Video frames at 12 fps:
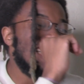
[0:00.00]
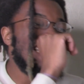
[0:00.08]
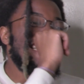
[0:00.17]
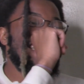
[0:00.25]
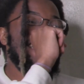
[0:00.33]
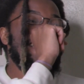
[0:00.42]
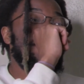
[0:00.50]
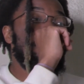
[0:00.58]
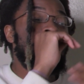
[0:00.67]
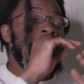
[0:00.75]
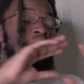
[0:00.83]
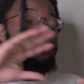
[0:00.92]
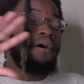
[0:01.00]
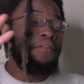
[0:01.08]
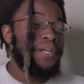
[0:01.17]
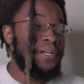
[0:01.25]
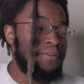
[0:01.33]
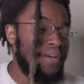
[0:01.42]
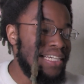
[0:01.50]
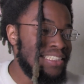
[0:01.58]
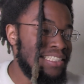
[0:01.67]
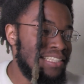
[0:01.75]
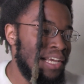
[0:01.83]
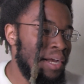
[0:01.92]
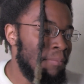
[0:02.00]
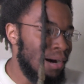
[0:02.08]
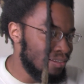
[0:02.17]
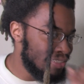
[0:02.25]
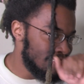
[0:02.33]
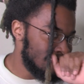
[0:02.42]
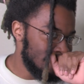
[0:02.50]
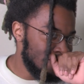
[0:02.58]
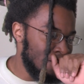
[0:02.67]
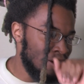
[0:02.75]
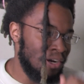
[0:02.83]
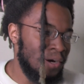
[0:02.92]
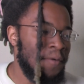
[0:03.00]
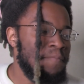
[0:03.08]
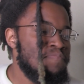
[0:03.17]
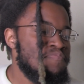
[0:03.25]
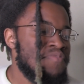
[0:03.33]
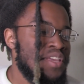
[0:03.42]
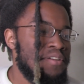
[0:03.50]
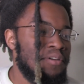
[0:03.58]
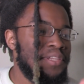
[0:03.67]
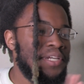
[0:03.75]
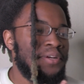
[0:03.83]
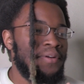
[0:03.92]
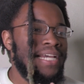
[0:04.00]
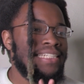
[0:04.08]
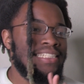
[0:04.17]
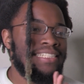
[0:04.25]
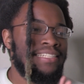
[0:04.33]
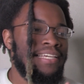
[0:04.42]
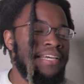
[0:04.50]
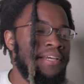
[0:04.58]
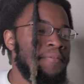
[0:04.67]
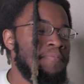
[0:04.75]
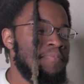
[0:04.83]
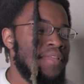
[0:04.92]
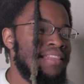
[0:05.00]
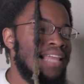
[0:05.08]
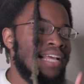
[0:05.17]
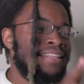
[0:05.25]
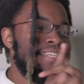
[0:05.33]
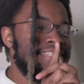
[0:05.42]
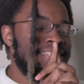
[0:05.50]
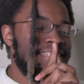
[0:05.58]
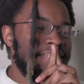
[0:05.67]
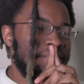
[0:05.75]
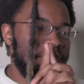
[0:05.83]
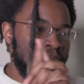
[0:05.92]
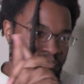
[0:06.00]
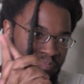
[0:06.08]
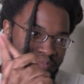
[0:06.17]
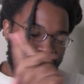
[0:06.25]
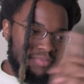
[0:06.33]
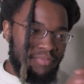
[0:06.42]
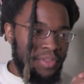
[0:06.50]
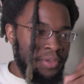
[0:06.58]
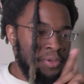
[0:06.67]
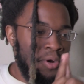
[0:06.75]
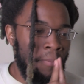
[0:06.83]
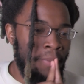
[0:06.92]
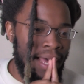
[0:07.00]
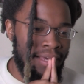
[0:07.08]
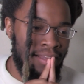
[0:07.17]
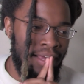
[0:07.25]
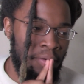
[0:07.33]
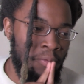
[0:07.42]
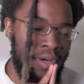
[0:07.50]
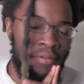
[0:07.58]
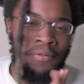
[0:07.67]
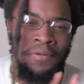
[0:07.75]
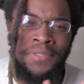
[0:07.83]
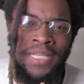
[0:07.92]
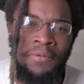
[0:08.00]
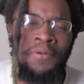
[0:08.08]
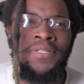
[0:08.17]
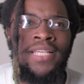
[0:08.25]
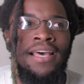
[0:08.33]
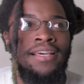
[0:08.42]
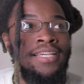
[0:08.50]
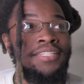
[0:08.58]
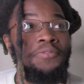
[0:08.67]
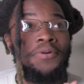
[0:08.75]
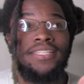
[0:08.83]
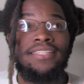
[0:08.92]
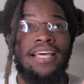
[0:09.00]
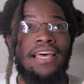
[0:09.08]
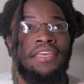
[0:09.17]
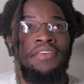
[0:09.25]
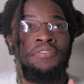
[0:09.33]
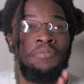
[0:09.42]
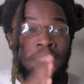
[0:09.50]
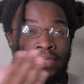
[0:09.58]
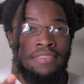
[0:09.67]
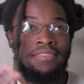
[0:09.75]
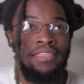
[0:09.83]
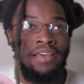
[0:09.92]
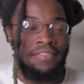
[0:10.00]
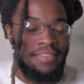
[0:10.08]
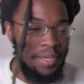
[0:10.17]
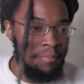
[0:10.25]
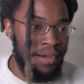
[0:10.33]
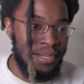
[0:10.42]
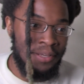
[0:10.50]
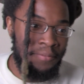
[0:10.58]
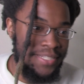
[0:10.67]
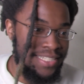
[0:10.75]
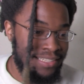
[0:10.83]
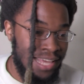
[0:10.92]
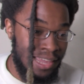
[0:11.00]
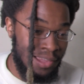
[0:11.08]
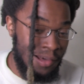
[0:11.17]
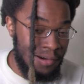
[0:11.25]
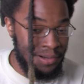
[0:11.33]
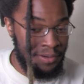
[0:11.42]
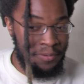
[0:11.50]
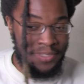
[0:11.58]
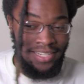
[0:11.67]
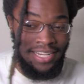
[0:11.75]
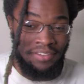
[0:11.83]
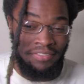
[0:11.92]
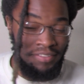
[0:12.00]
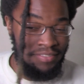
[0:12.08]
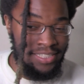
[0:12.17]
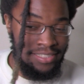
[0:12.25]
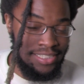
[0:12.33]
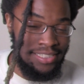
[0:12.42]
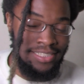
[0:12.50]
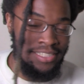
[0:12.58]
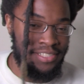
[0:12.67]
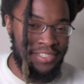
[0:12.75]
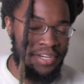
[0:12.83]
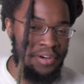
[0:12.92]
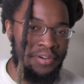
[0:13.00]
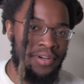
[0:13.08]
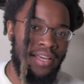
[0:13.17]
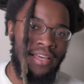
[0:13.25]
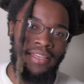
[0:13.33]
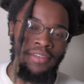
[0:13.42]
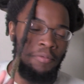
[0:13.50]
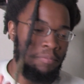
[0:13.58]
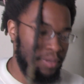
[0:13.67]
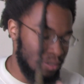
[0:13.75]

You know the crazy thing about this shit, though, y'all? You know the crazy thing? Like, this shit, you know, back, like, what was that? Because it wasn't that, y'all think about it, it wasn't that long ago. What was it, like, 50, 60 years ago? Don't